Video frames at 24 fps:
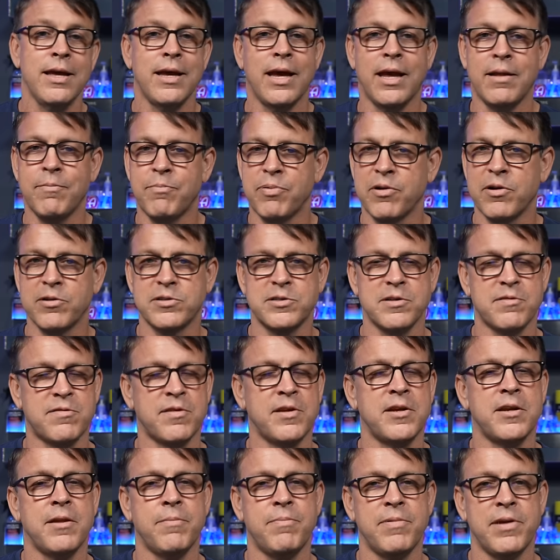and
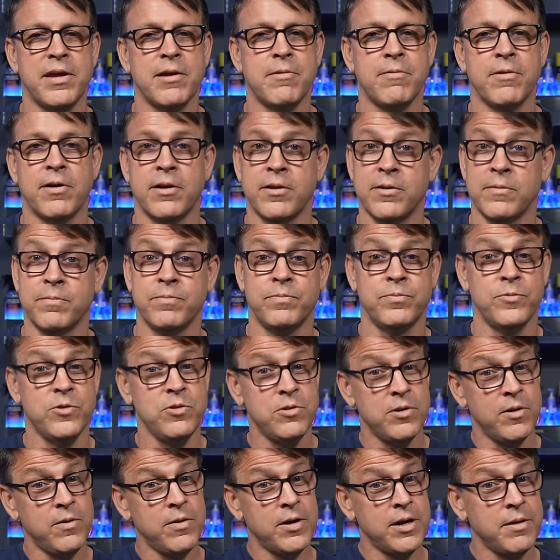purchasing the big one. You
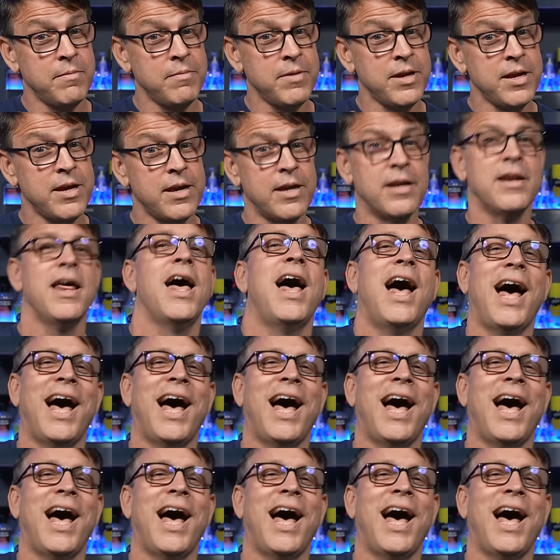know what I mean?